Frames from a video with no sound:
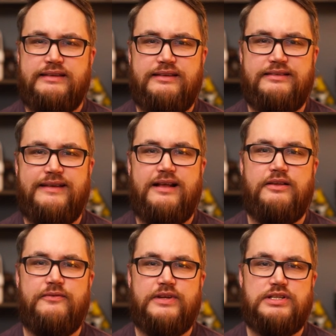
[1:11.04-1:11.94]
The
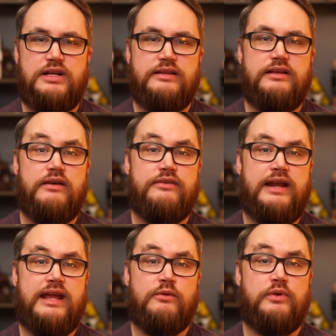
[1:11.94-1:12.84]
Intellivision, on the other hand,